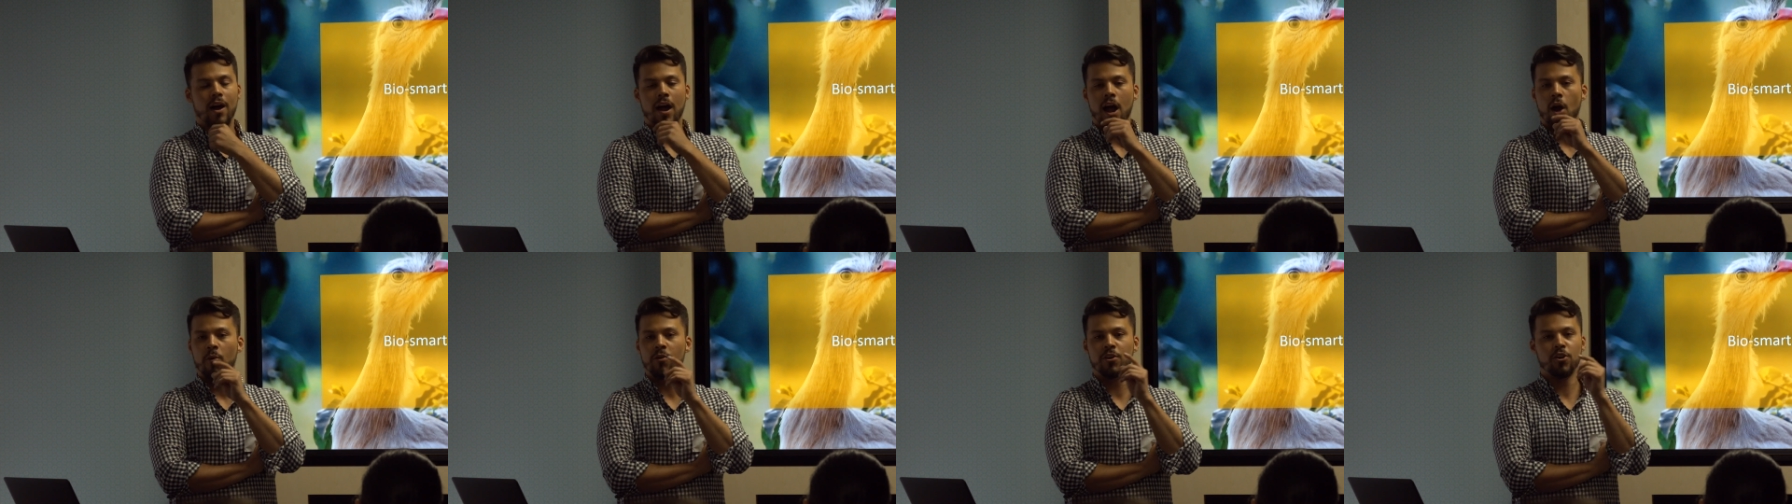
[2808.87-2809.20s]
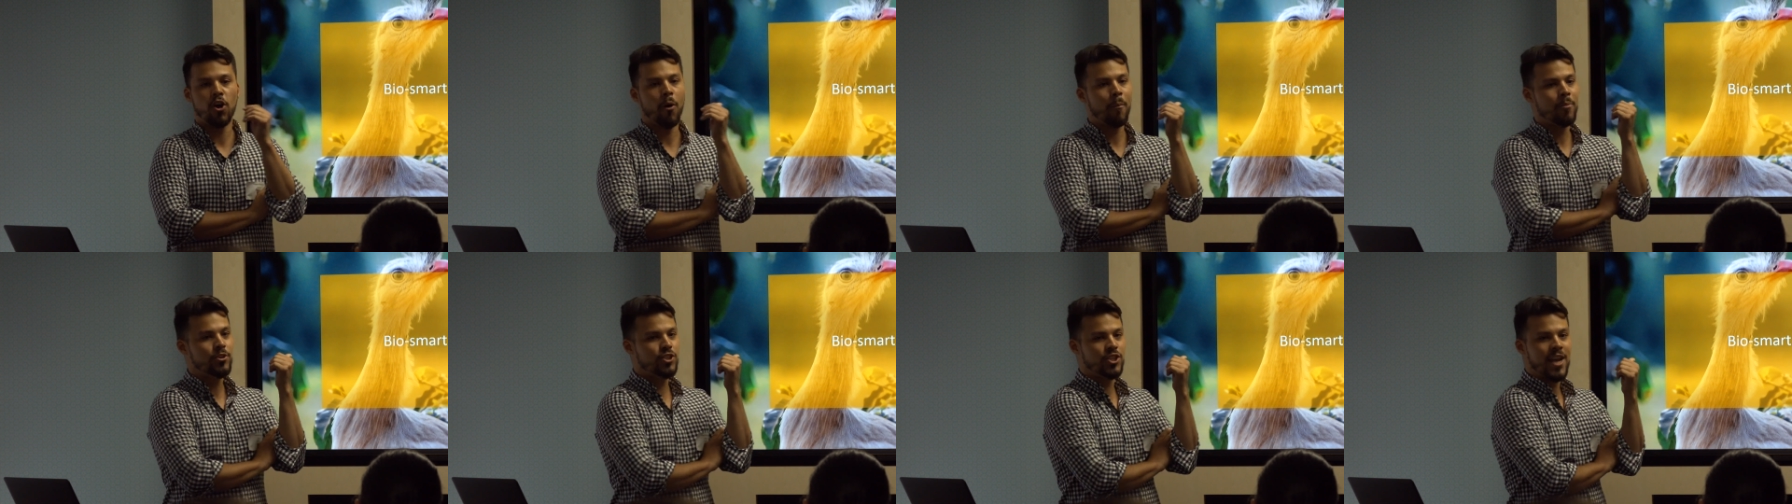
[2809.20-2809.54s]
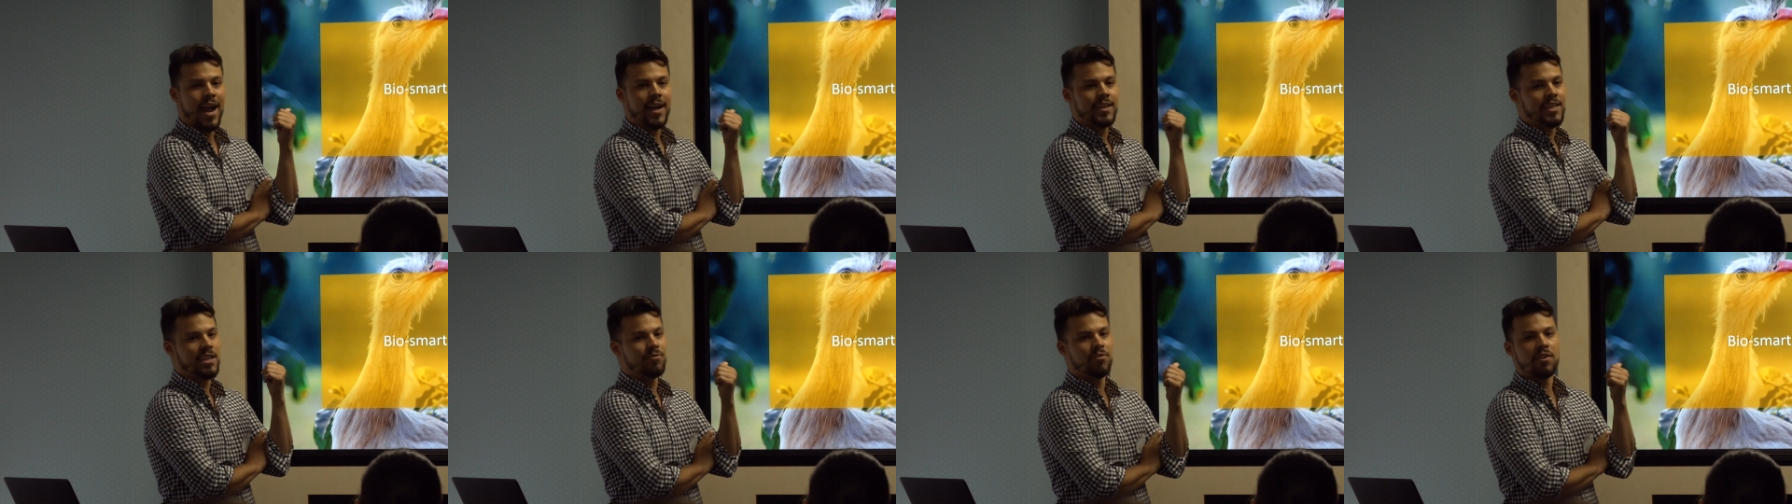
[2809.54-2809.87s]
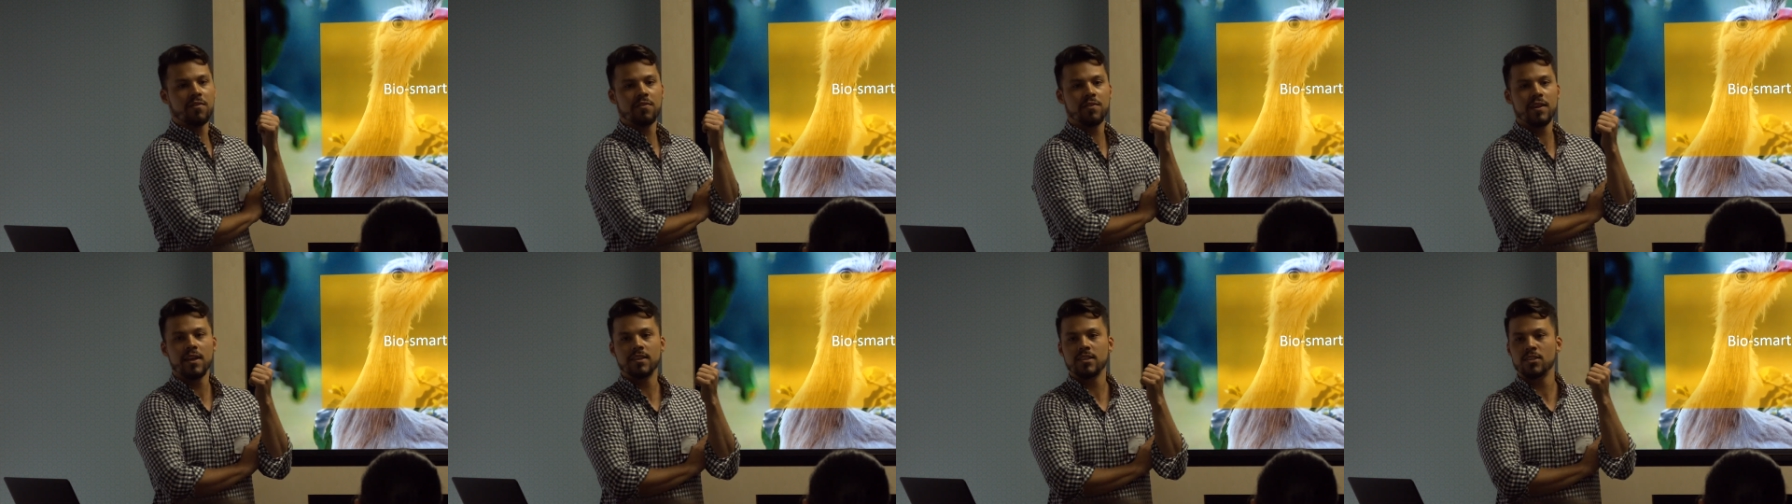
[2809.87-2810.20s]
Our objective
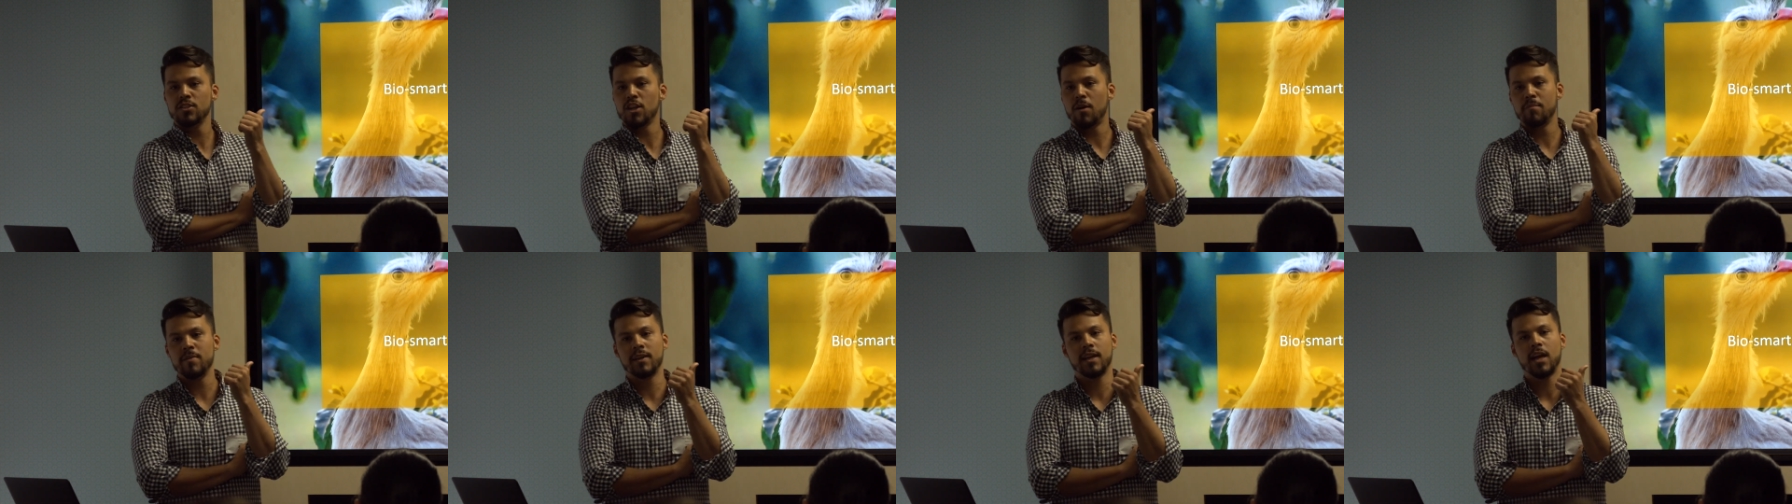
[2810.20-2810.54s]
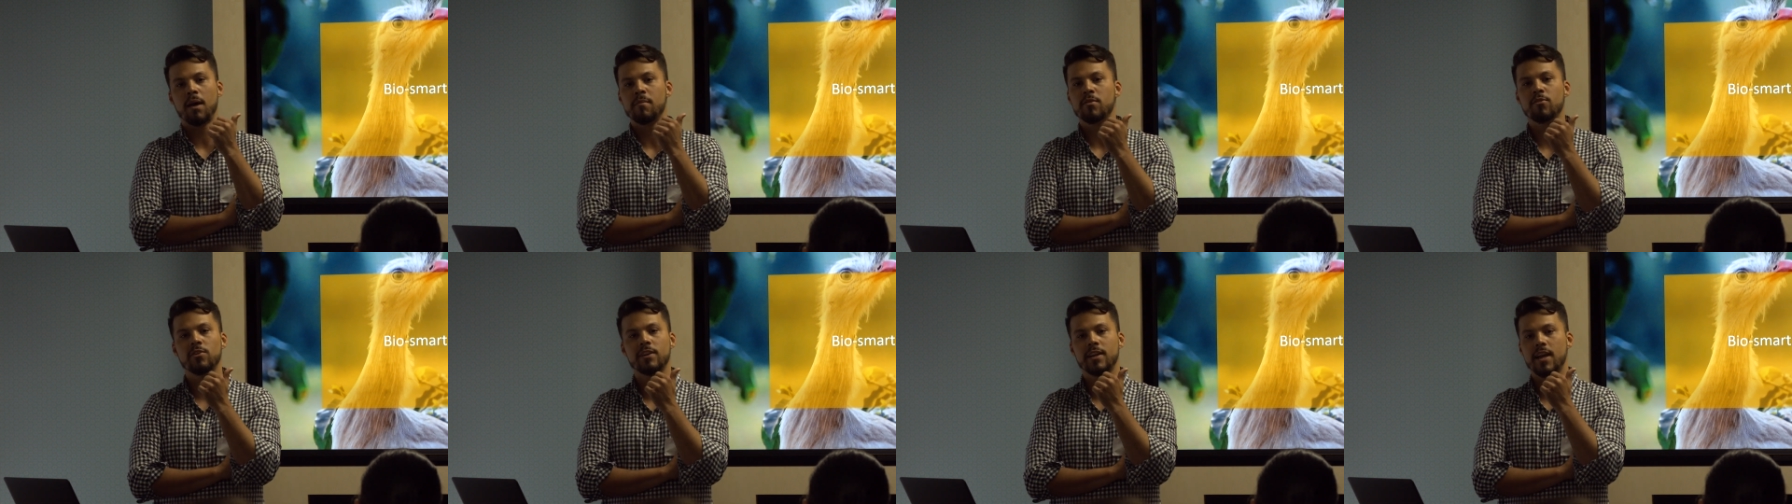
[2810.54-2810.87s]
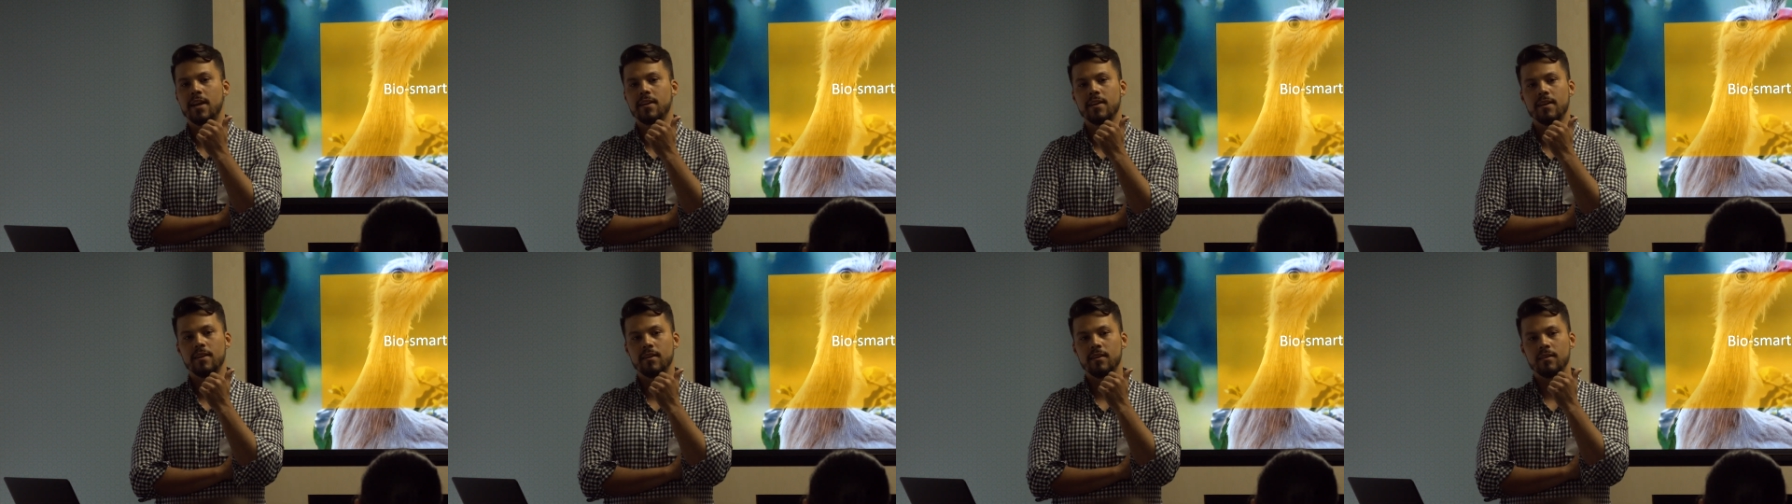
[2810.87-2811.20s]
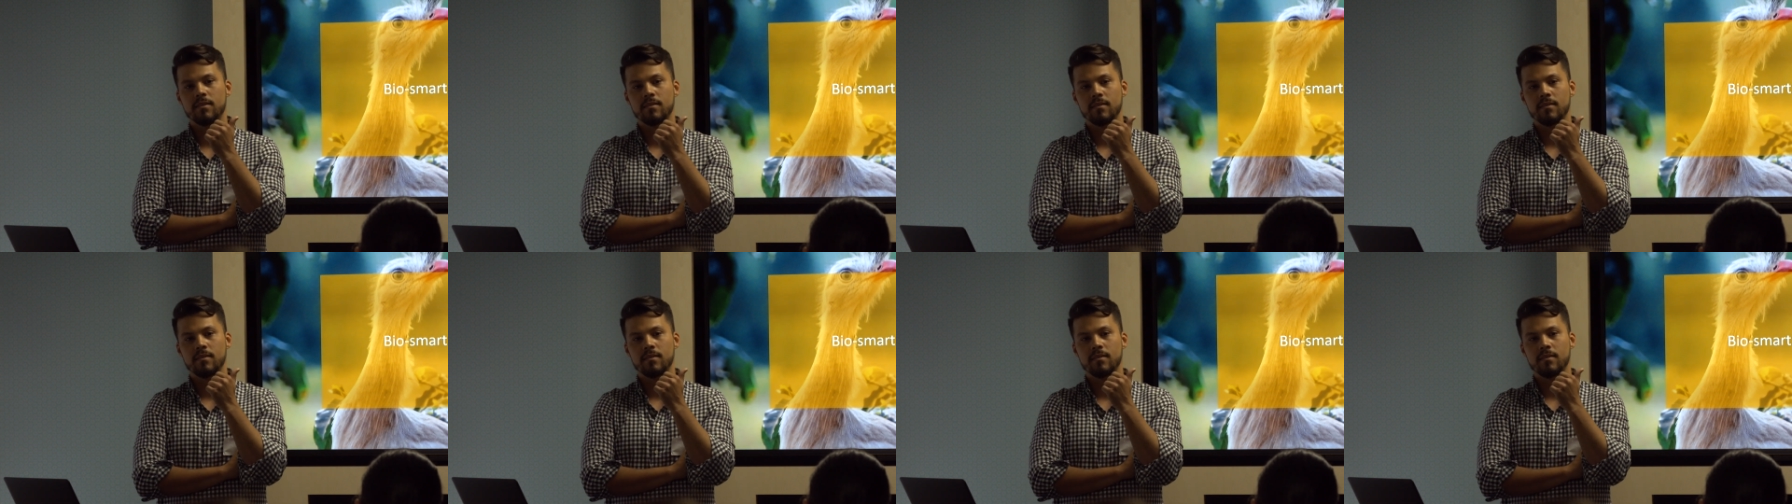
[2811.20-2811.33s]
with this is not becoming organic.